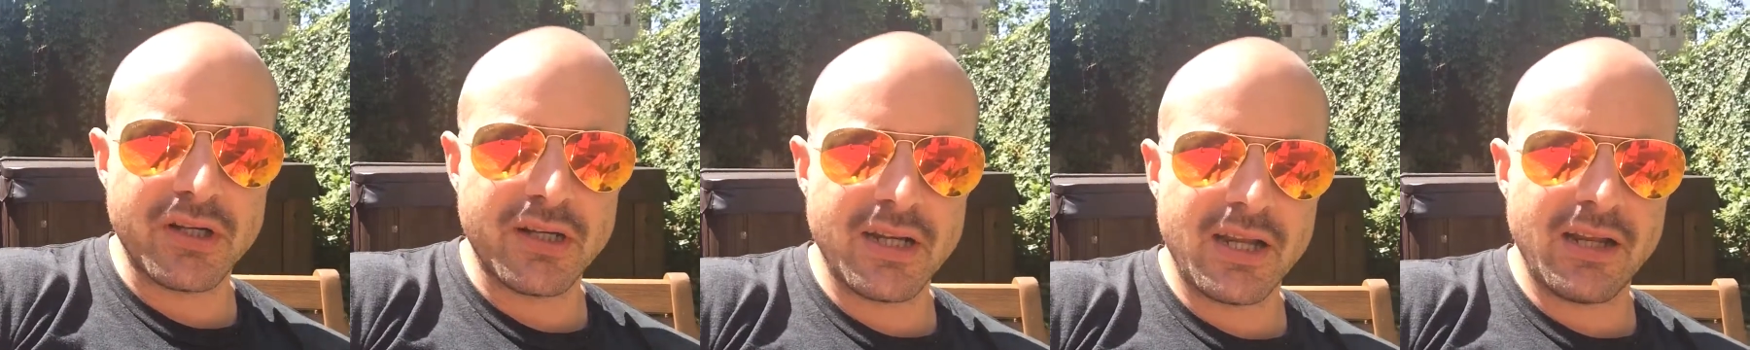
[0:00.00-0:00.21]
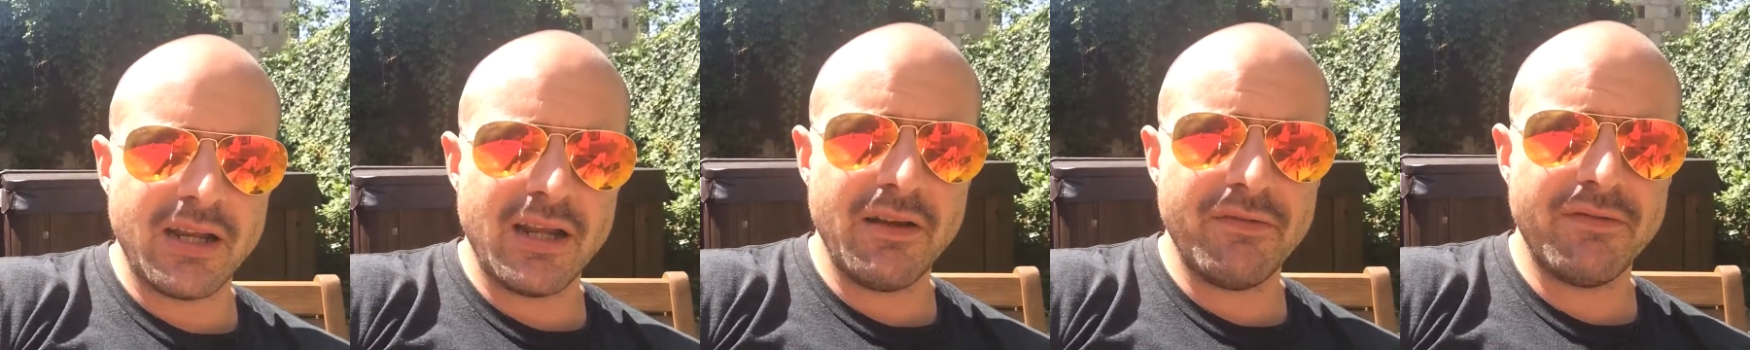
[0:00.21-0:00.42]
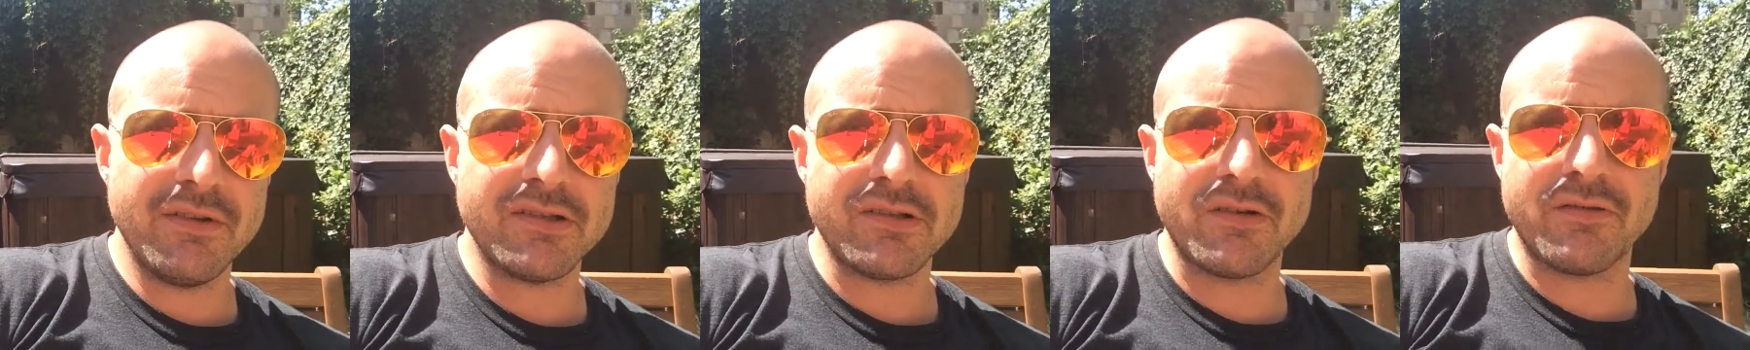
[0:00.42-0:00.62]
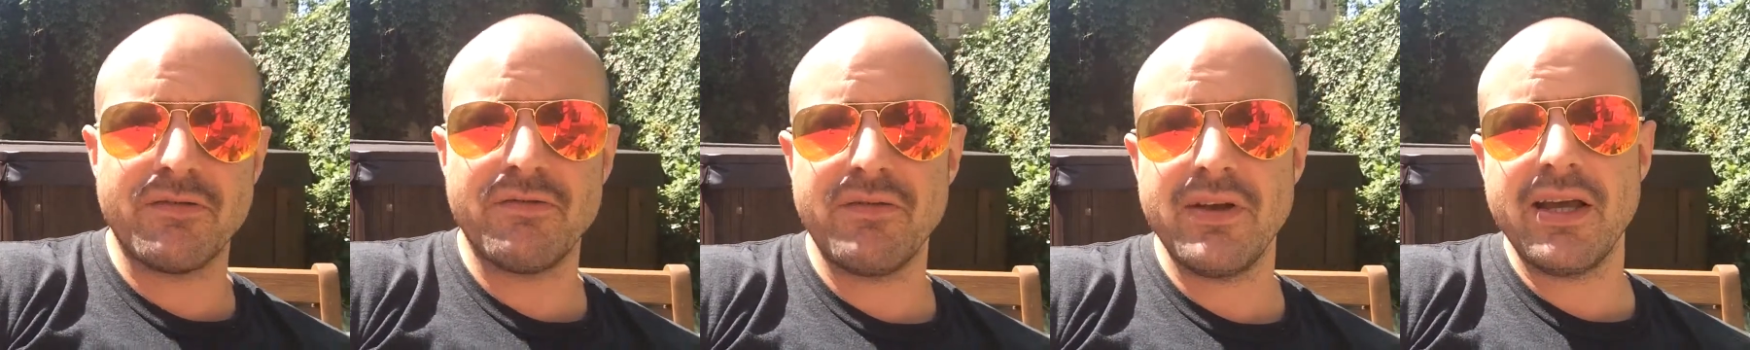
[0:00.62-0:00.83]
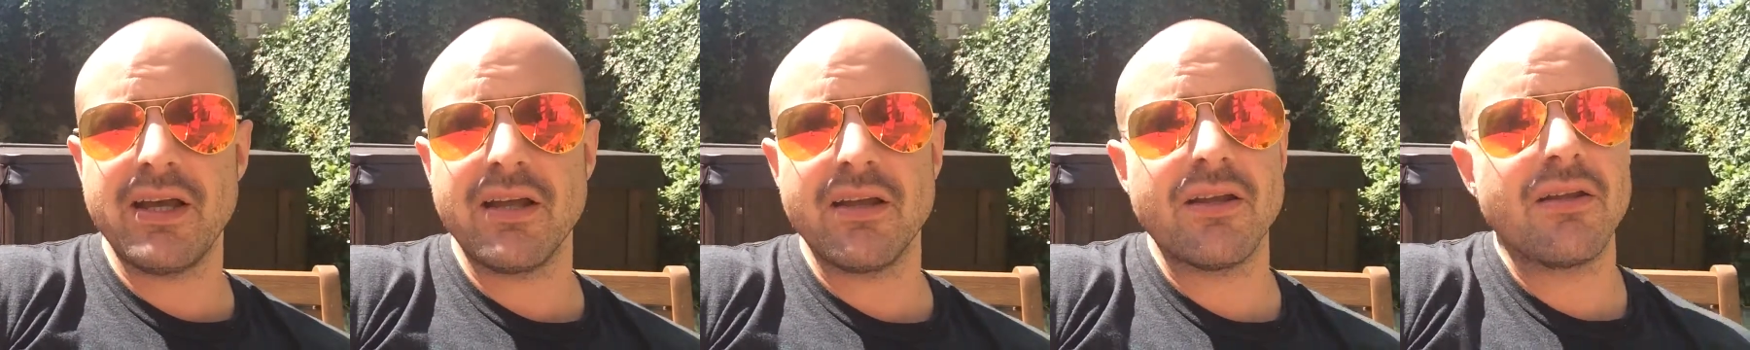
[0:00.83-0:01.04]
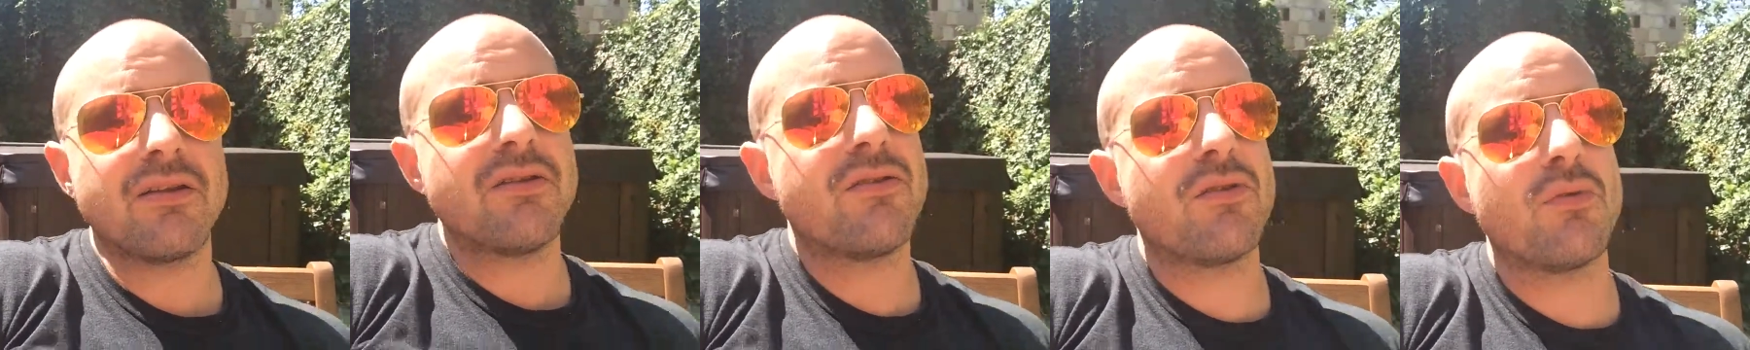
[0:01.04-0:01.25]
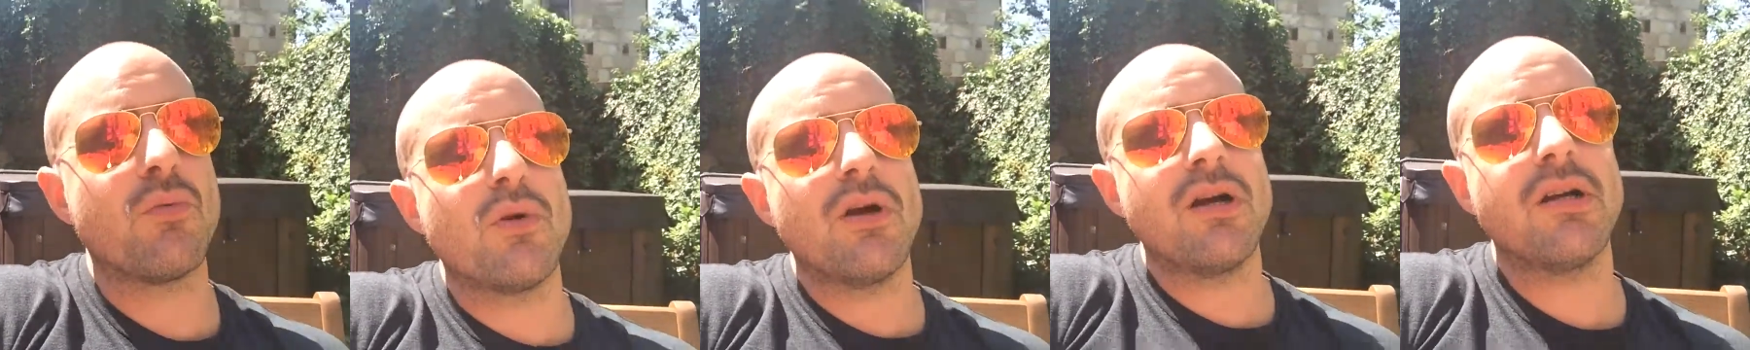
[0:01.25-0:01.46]
And then if it's a fit
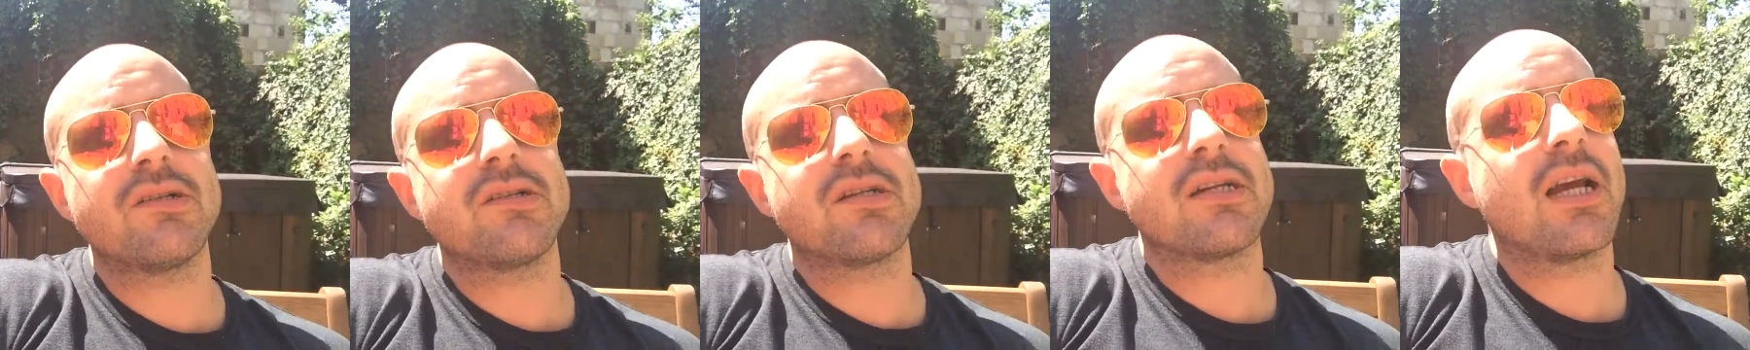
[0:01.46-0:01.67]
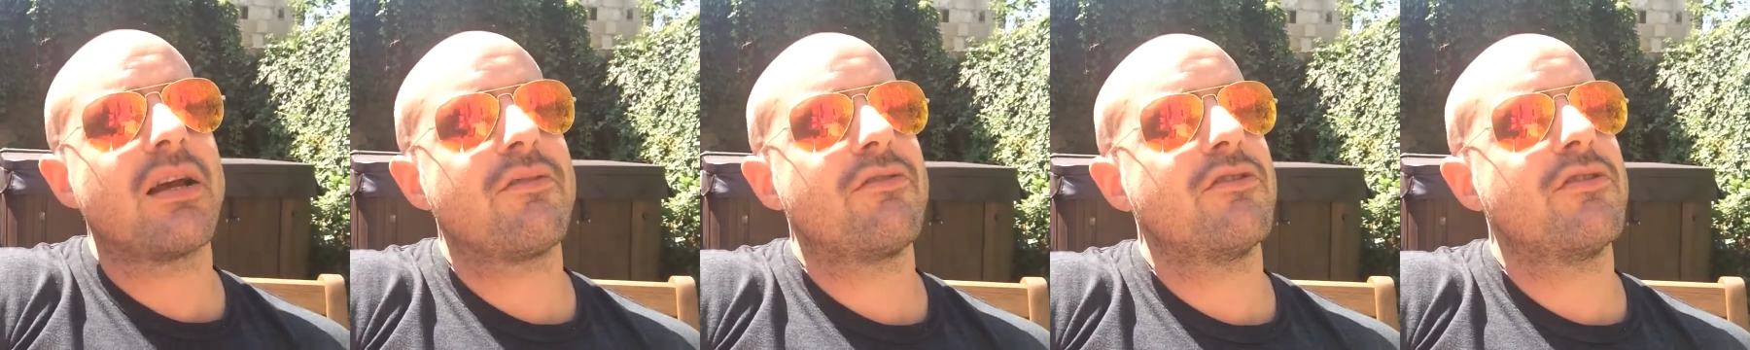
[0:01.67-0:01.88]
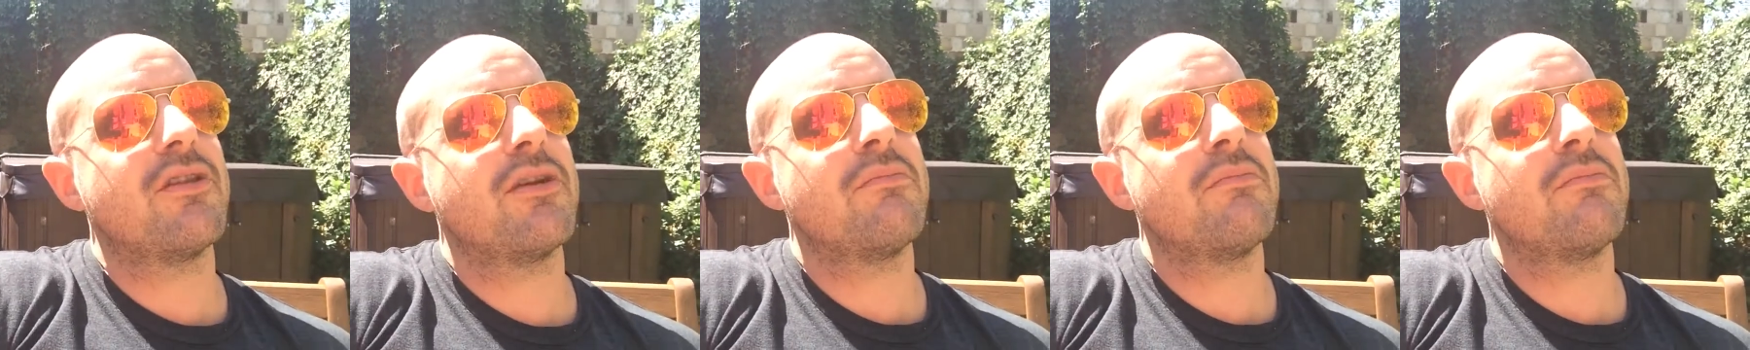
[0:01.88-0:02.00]
to work together,